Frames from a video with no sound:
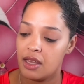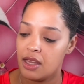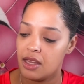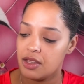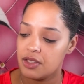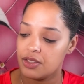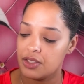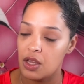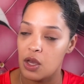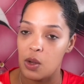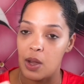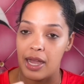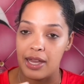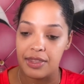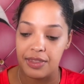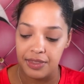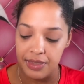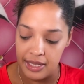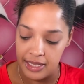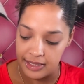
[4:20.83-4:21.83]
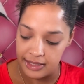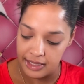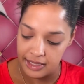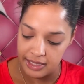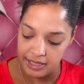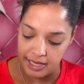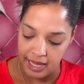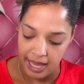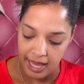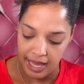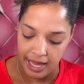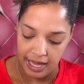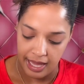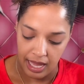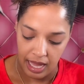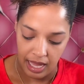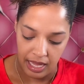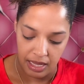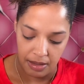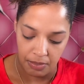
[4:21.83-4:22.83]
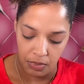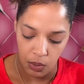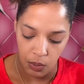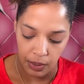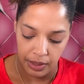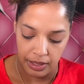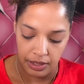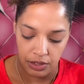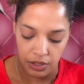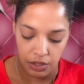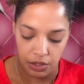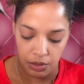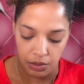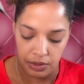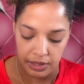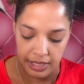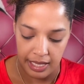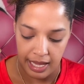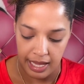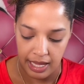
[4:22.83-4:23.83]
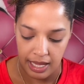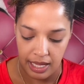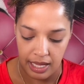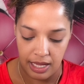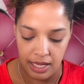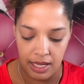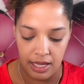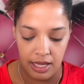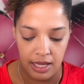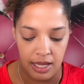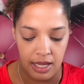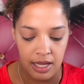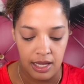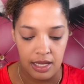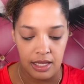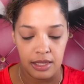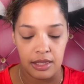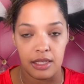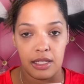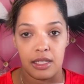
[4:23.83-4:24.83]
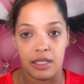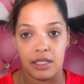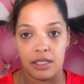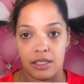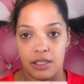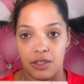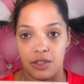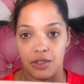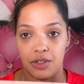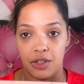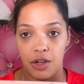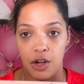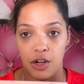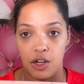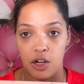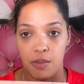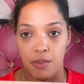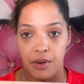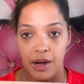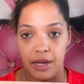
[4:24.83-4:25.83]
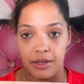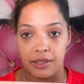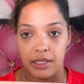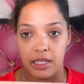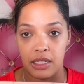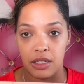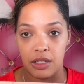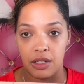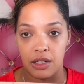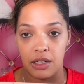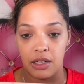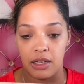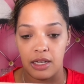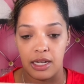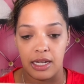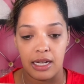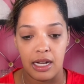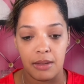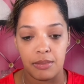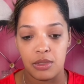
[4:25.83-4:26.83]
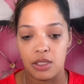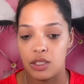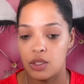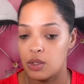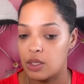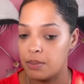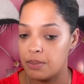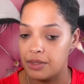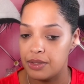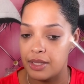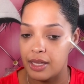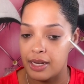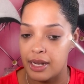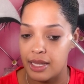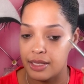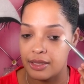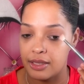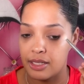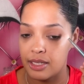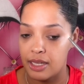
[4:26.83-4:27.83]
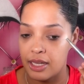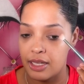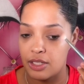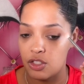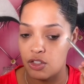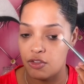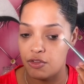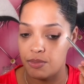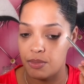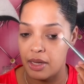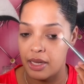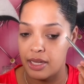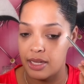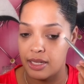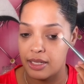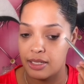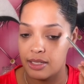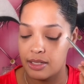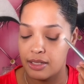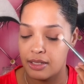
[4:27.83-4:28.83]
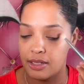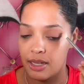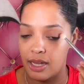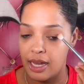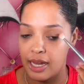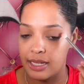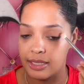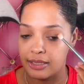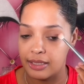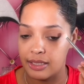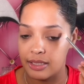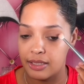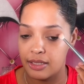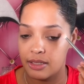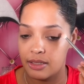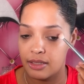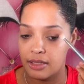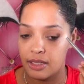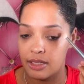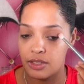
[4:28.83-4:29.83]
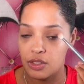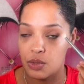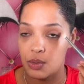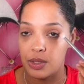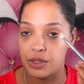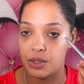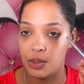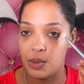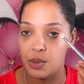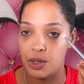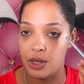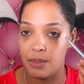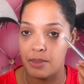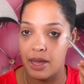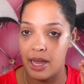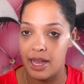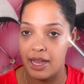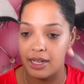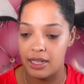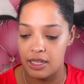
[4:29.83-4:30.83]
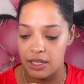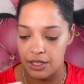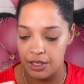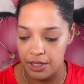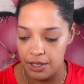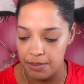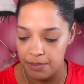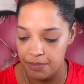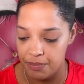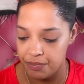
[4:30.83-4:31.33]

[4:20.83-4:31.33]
So I think today I am going to take this darker brown here, and I'm just going to put that at the edge of my eyelid. So at the corner of my eye here.